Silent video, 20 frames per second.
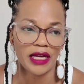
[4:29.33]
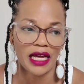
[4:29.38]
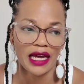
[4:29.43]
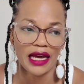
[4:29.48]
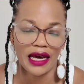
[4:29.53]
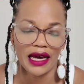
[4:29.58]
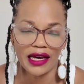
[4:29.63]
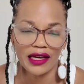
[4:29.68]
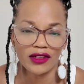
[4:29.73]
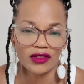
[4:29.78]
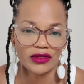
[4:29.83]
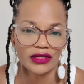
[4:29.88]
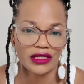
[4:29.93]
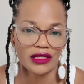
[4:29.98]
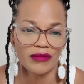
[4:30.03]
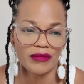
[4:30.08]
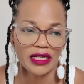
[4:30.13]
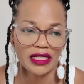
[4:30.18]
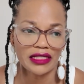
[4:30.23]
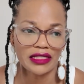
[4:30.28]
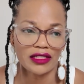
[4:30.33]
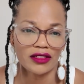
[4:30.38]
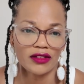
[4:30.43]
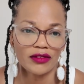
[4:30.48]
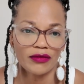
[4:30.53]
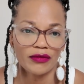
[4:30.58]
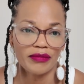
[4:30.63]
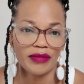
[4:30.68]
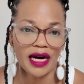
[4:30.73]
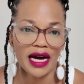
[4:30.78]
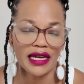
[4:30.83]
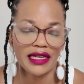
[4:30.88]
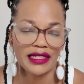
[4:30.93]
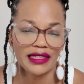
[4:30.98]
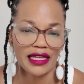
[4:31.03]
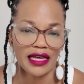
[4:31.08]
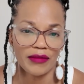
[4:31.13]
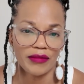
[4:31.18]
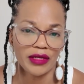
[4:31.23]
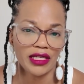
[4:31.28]
I don't see myself buying
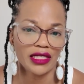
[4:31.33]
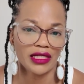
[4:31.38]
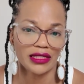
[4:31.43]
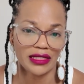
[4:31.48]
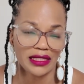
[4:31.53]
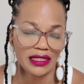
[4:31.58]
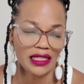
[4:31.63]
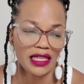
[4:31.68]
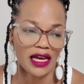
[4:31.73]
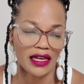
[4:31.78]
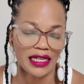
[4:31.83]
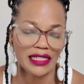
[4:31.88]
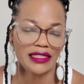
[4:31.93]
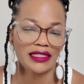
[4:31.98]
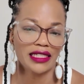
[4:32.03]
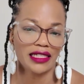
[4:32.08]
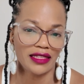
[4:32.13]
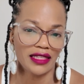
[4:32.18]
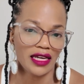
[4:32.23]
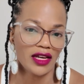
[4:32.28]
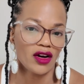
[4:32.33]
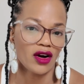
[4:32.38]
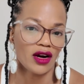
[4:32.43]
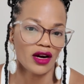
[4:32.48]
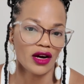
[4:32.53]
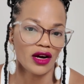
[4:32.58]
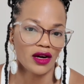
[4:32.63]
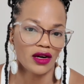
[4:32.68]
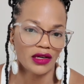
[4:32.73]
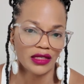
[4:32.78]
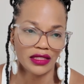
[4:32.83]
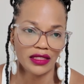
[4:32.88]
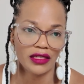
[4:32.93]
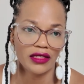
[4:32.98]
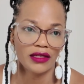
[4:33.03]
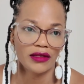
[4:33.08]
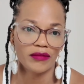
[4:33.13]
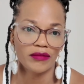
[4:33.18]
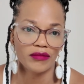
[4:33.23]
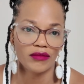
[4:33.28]
that because, like I said, they are on
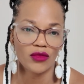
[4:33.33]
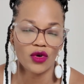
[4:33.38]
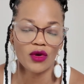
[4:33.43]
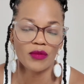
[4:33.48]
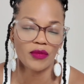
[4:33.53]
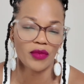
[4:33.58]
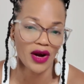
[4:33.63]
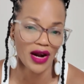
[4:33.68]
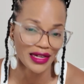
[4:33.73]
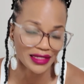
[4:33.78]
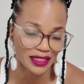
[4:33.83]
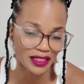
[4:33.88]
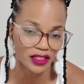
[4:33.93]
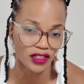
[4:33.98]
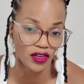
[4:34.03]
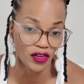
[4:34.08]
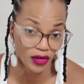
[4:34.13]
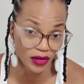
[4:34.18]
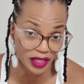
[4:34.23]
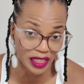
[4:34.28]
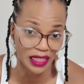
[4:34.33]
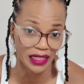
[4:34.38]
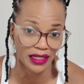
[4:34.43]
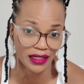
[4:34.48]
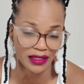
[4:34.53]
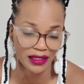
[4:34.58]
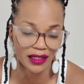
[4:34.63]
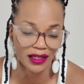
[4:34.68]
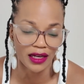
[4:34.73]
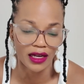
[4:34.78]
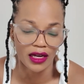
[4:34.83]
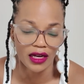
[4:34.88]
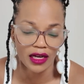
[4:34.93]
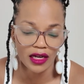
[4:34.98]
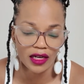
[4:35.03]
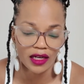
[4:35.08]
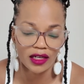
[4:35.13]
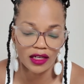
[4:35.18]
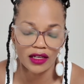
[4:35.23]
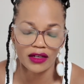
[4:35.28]
the more pricier end
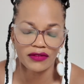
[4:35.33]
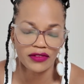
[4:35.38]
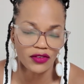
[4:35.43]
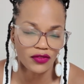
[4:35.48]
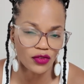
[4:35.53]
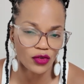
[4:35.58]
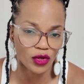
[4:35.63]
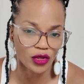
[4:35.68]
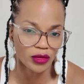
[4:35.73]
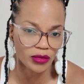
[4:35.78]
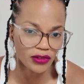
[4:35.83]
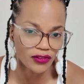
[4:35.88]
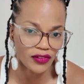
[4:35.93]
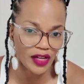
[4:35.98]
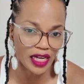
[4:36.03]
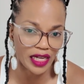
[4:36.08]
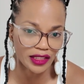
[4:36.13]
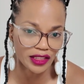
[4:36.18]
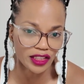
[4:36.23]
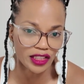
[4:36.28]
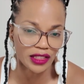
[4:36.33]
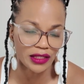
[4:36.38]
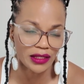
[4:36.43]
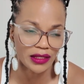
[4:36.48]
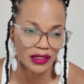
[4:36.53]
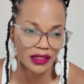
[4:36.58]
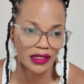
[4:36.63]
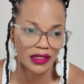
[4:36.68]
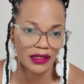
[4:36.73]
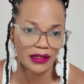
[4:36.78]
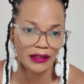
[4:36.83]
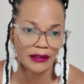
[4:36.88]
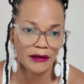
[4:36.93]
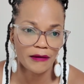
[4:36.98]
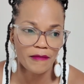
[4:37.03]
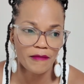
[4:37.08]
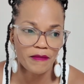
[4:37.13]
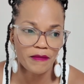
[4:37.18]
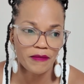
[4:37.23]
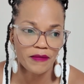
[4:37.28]
of affordable fashion.
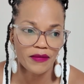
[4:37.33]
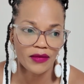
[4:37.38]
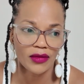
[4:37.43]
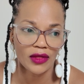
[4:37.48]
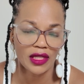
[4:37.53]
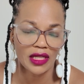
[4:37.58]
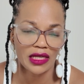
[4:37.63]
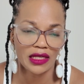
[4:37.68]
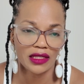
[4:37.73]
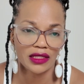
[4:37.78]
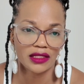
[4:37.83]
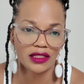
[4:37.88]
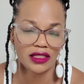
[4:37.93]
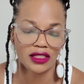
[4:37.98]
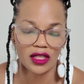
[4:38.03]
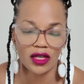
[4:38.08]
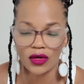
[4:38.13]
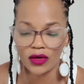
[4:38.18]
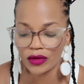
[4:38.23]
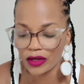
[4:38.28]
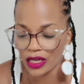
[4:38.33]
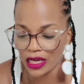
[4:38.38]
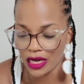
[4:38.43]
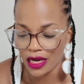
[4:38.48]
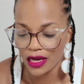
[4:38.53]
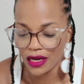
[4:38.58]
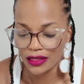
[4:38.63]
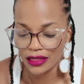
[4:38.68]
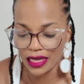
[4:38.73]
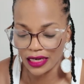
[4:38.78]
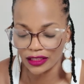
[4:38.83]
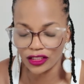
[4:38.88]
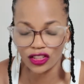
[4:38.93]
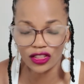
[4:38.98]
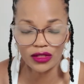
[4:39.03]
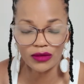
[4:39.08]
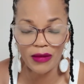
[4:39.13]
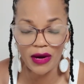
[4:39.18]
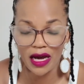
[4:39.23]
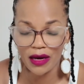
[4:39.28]
And so that's just
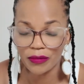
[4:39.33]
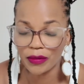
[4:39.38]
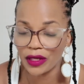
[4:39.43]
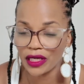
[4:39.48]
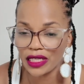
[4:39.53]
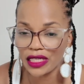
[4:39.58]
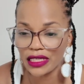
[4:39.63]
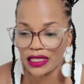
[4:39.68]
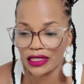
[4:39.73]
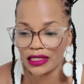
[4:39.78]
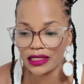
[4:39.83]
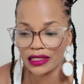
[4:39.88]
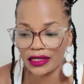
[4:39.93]
my opinion.